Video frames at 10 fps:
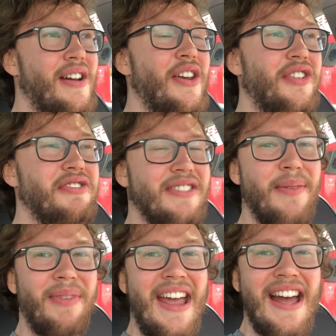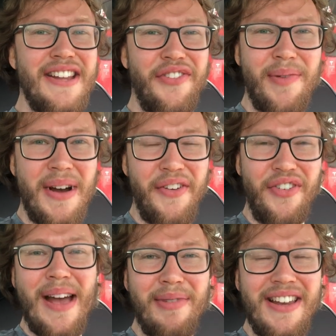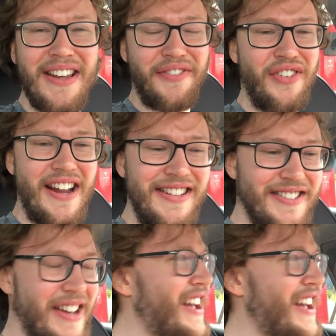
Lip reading: and also some candy for my family and friends.